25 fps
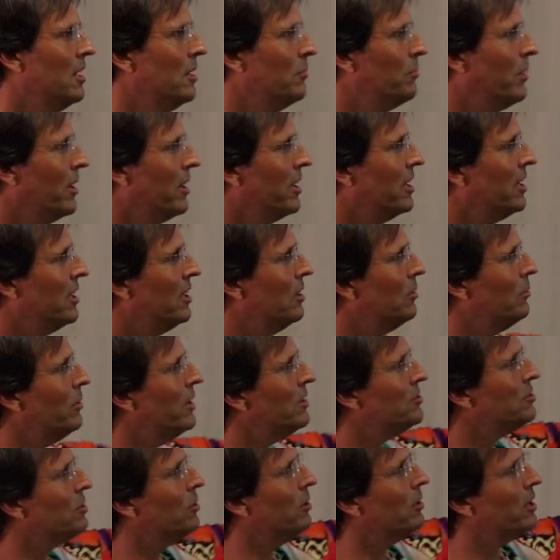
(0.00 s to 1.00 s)
But here
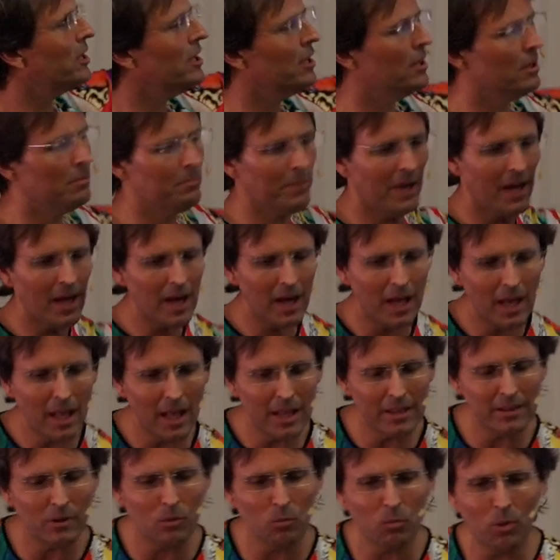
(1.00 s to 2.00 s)
we're talking
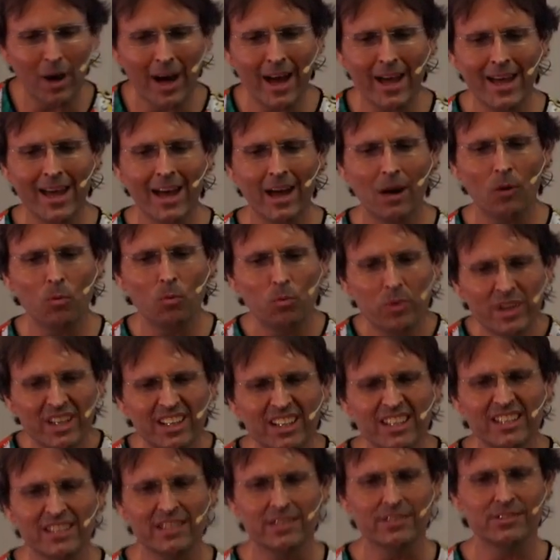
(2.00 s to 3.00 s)
about the way our
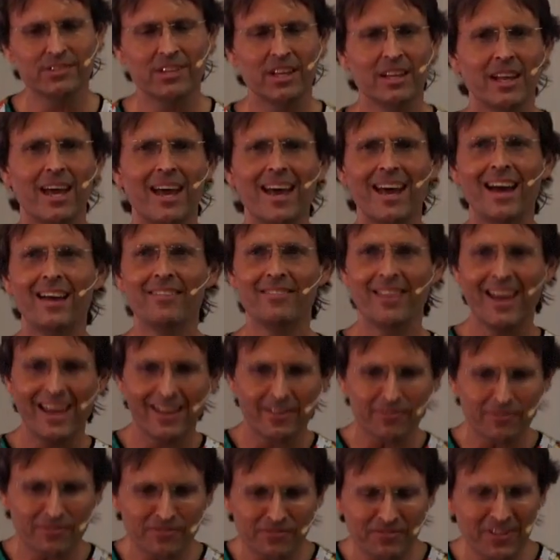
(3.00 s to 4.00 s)
will is and how that
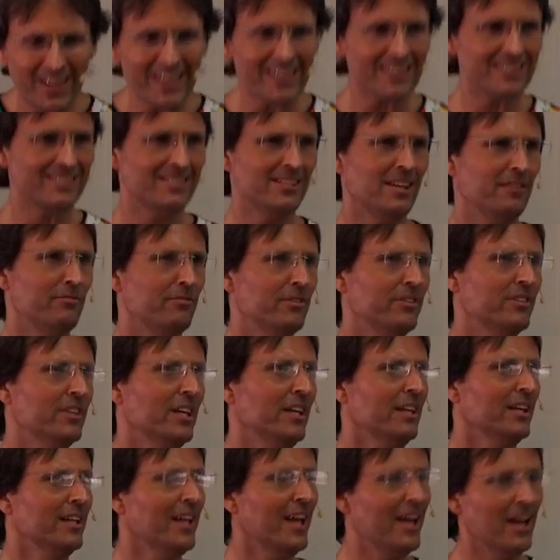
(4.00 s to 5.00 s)
affects
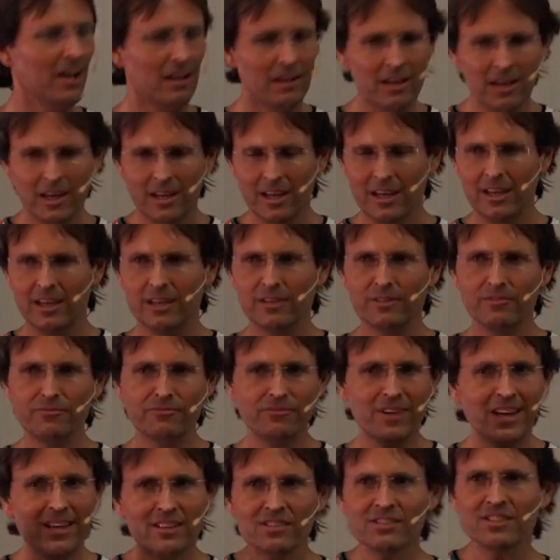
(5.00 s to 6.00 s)
everything and how it
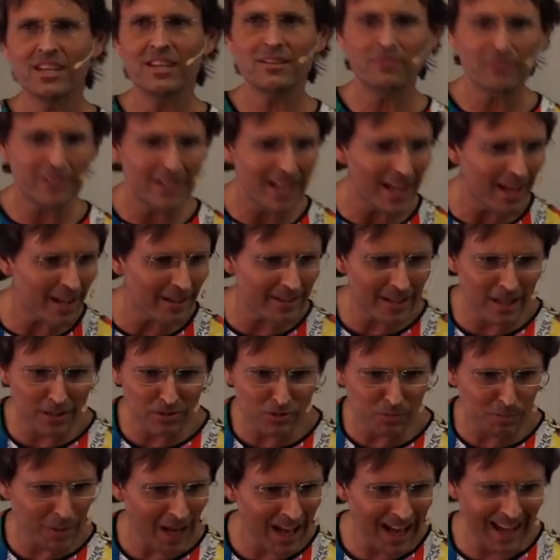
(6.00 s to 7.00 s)
affects even how
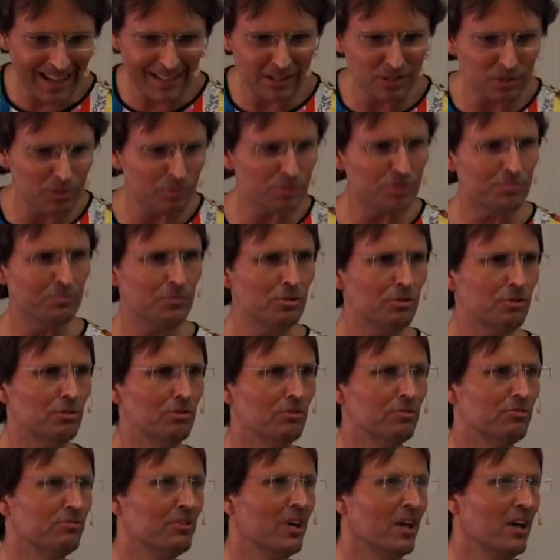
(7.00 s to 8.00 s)
those particles
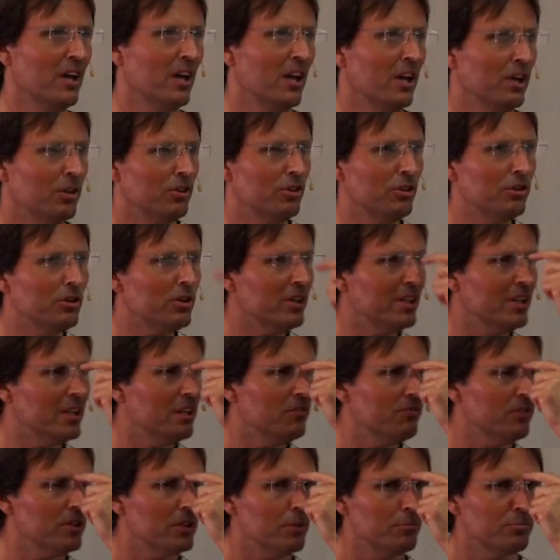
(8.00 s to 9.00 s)
move. You can
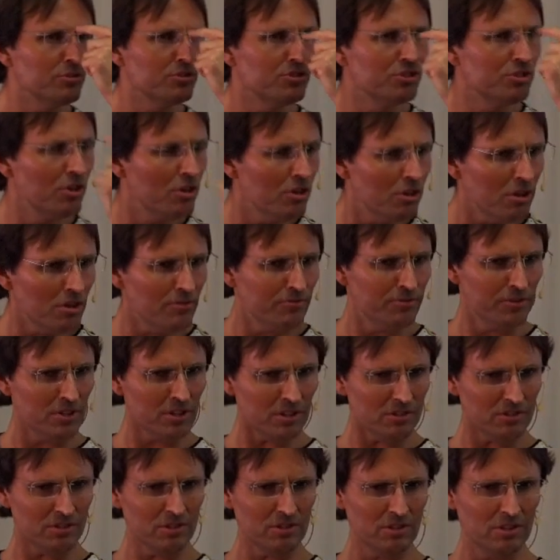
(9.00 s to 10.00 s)
even observe
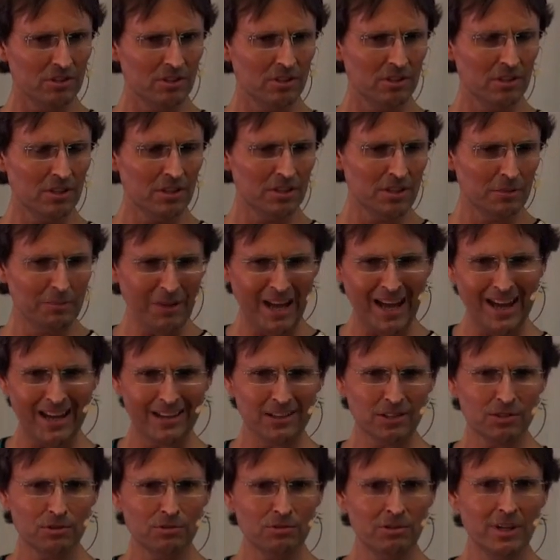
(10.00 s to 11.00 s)
it, the
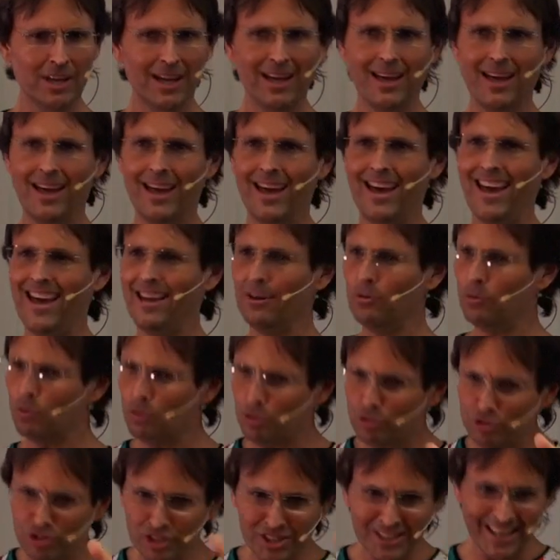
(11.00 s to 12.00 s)
particle, and it
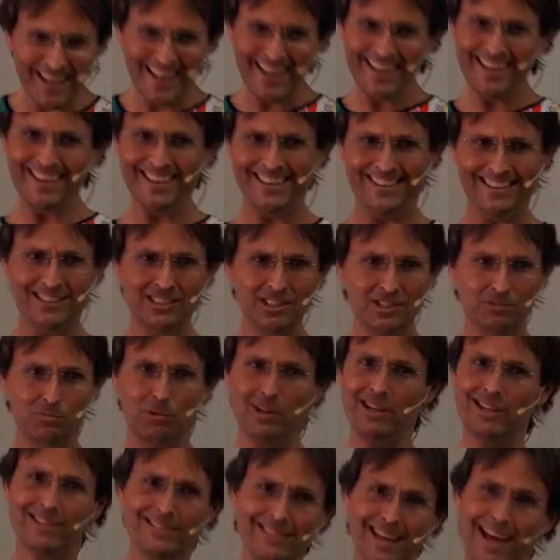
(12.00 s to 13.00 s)
will change
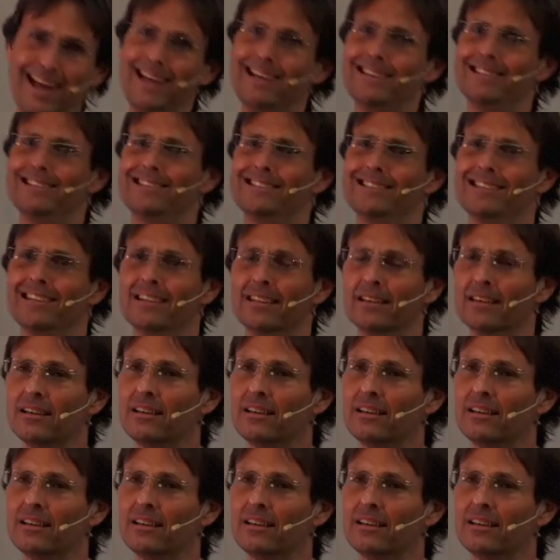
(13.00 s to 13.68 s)
what it does.